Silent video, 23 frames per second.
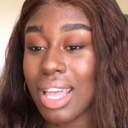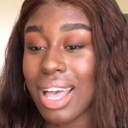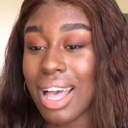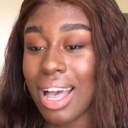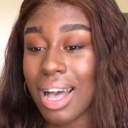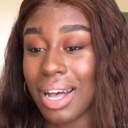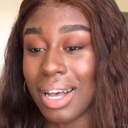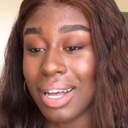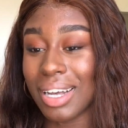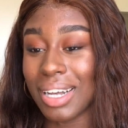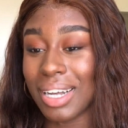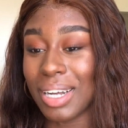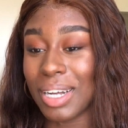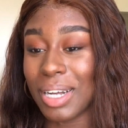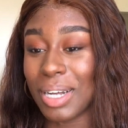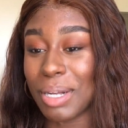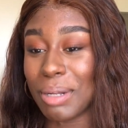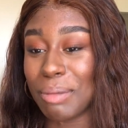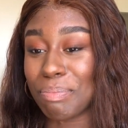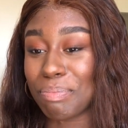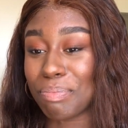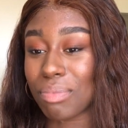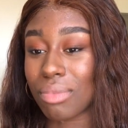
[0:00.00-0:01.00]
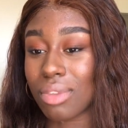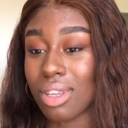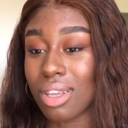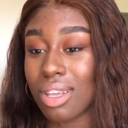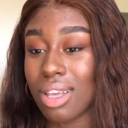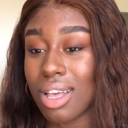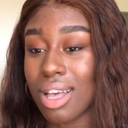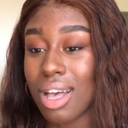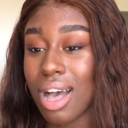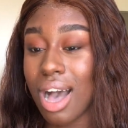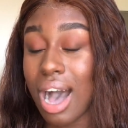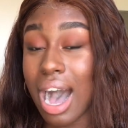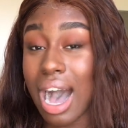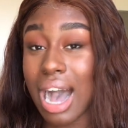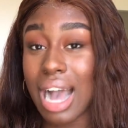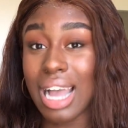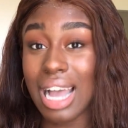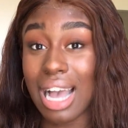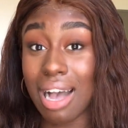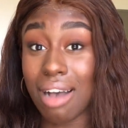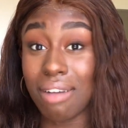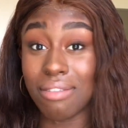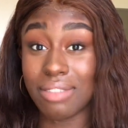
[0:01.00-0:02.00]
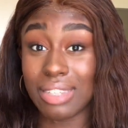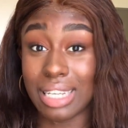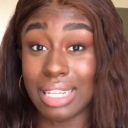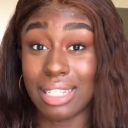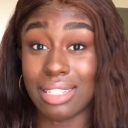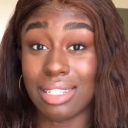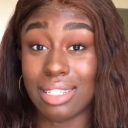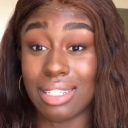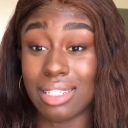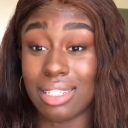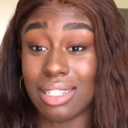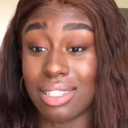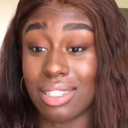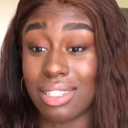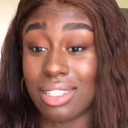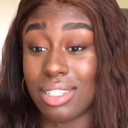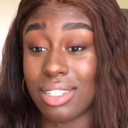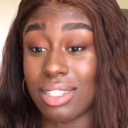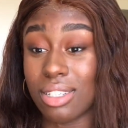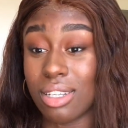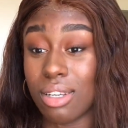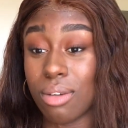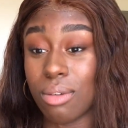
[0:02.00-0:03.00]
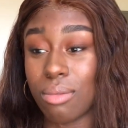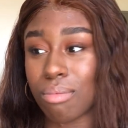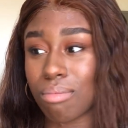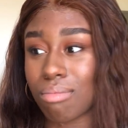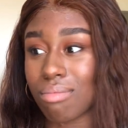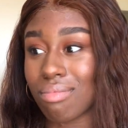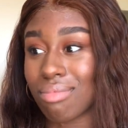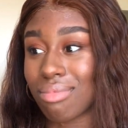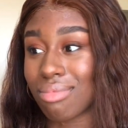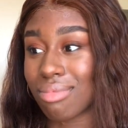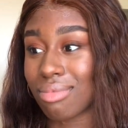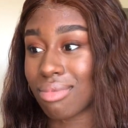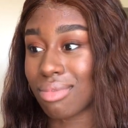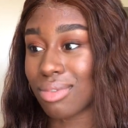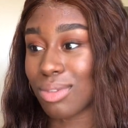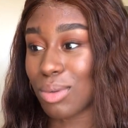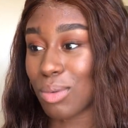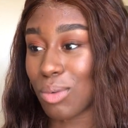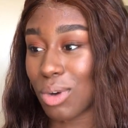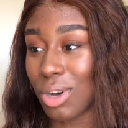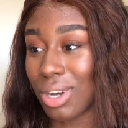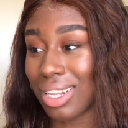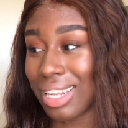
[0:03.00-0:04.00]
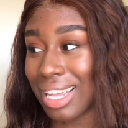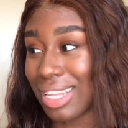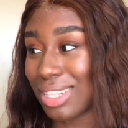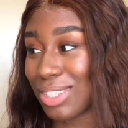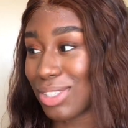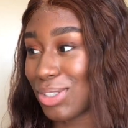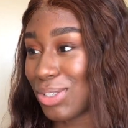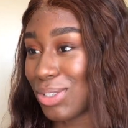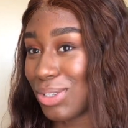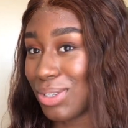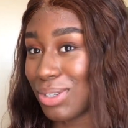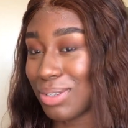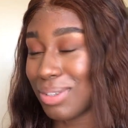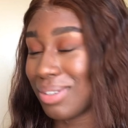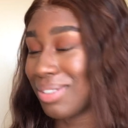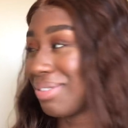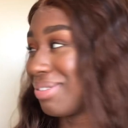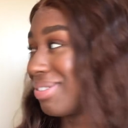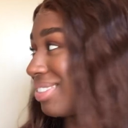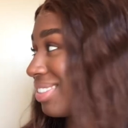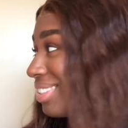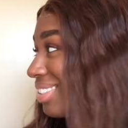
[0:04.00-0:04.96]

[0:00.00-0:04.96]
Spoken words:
I have dated, what, like two?